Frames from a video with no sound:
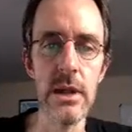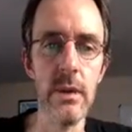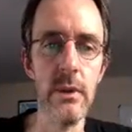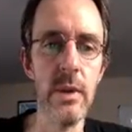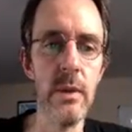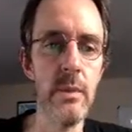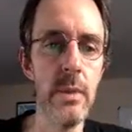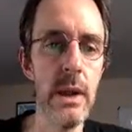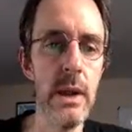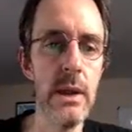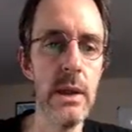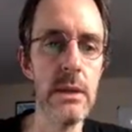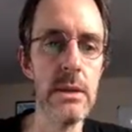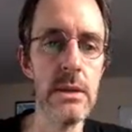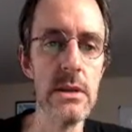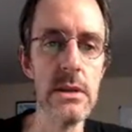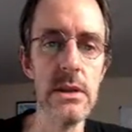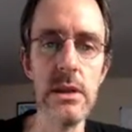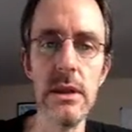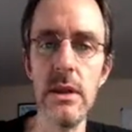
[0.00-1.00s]
our web page and
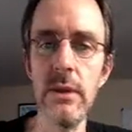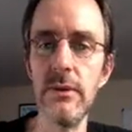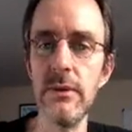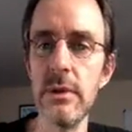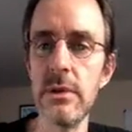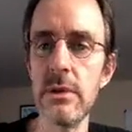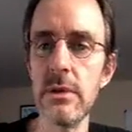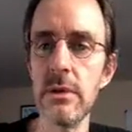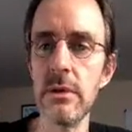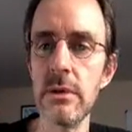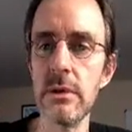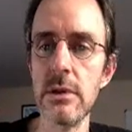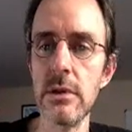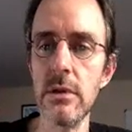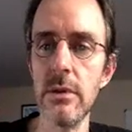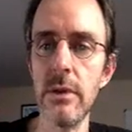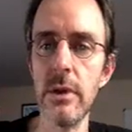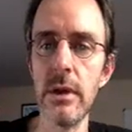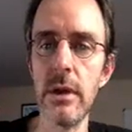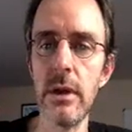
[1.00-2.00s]
see if it's all still
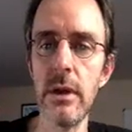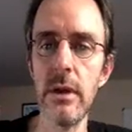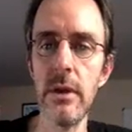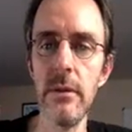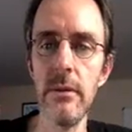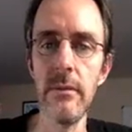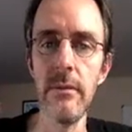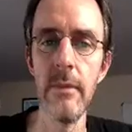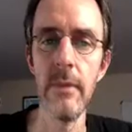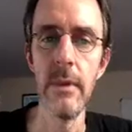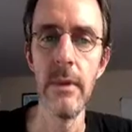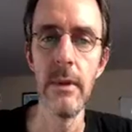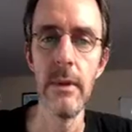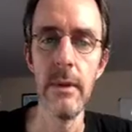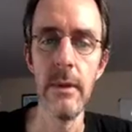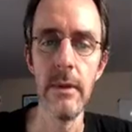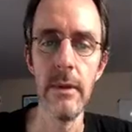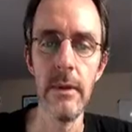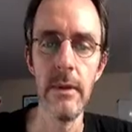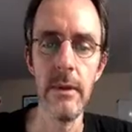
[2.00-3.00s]
working.
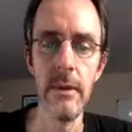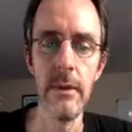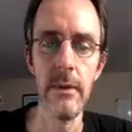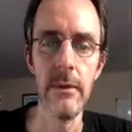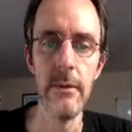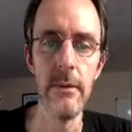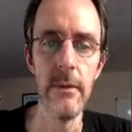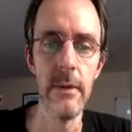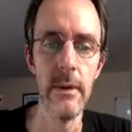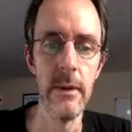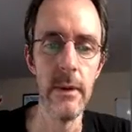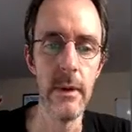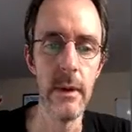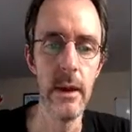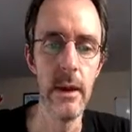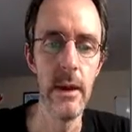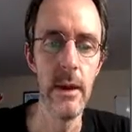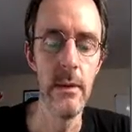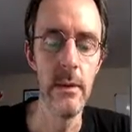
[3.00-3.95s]
Okay,